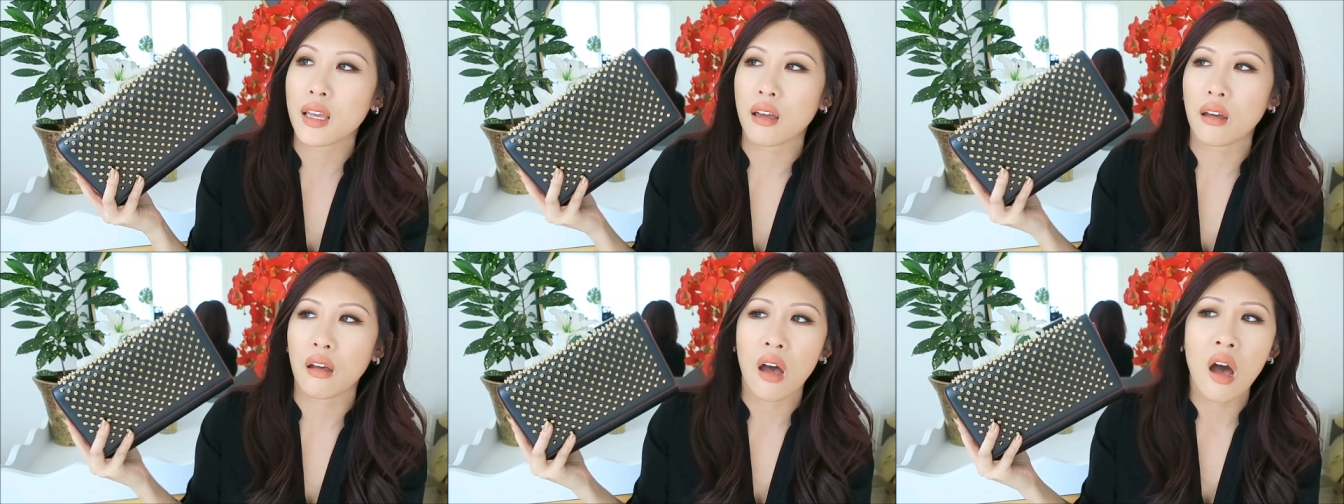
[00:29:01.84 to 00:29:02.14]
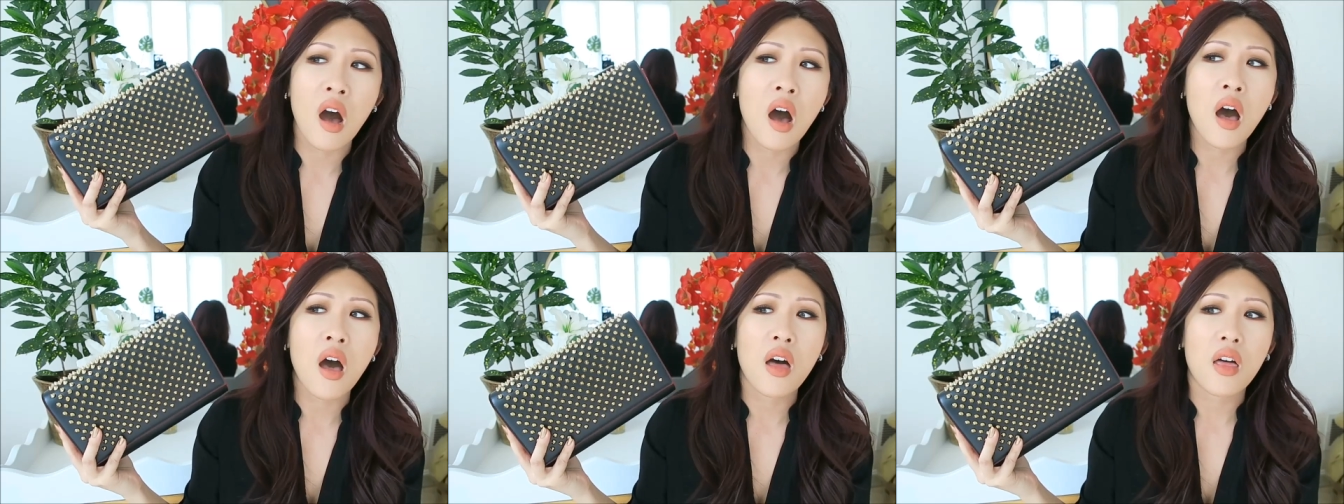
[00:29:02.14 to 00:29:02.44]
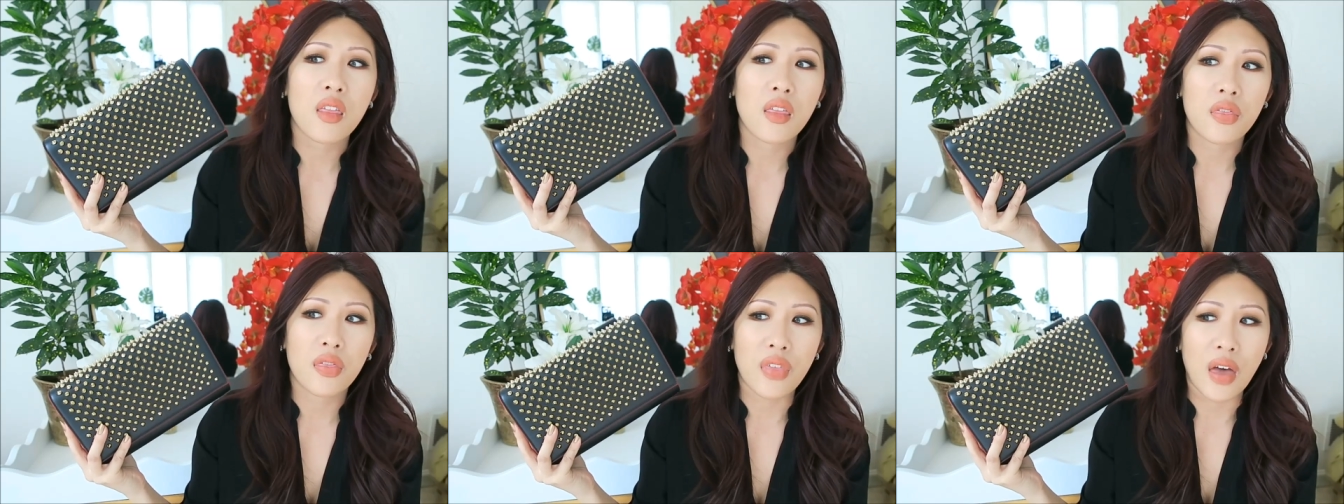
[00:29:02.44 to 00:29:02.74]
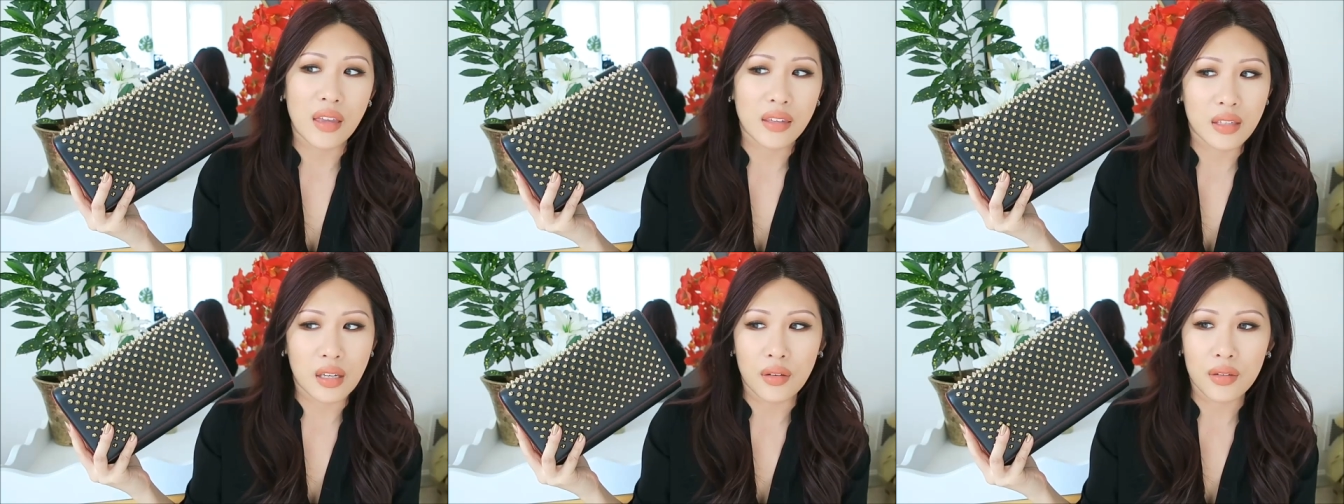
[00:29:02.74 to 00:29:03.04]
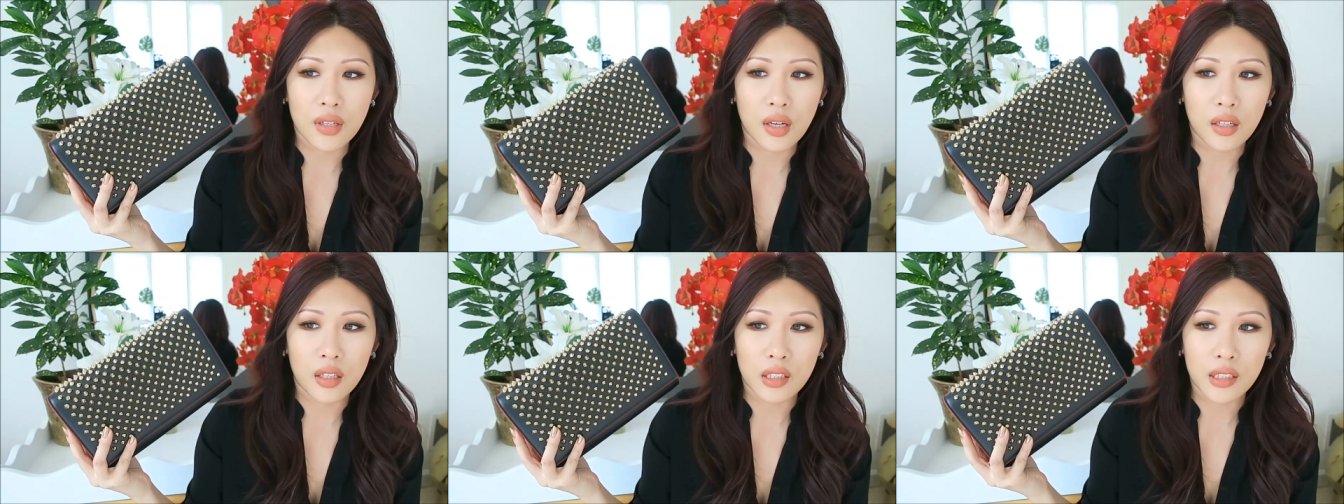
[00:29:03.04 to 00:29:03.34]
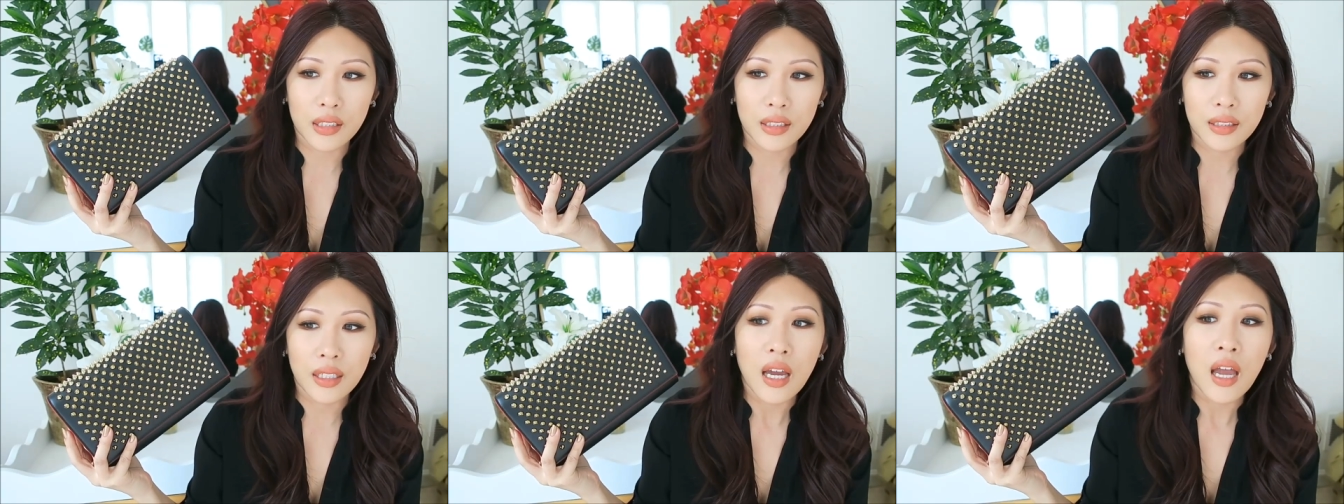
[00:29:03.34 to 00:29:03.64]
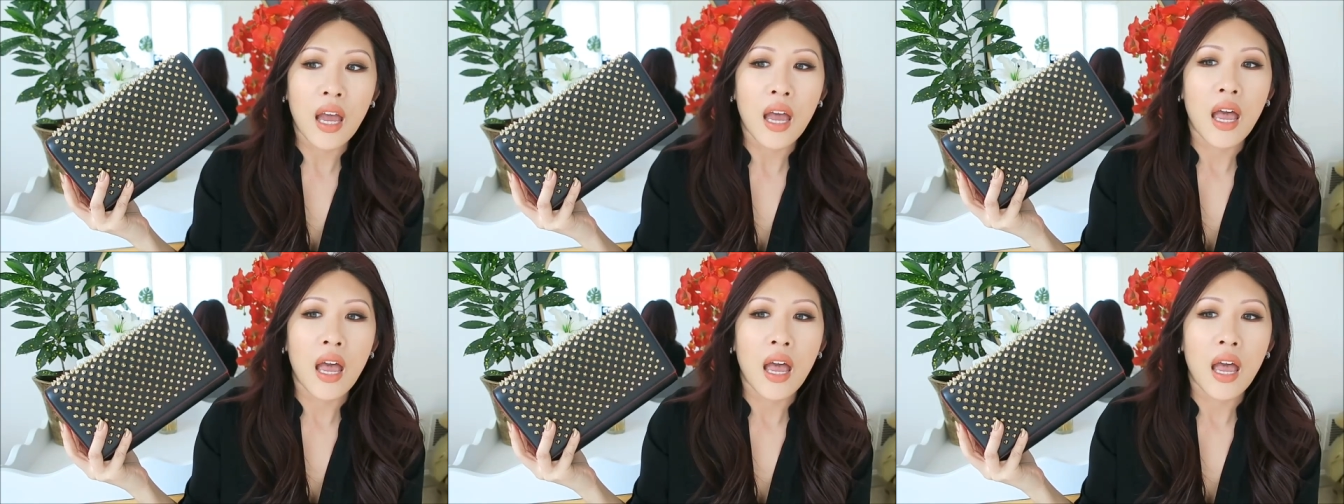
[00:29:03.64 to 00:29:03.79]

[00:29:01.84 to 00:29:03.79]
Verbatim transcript: like that sounds ugly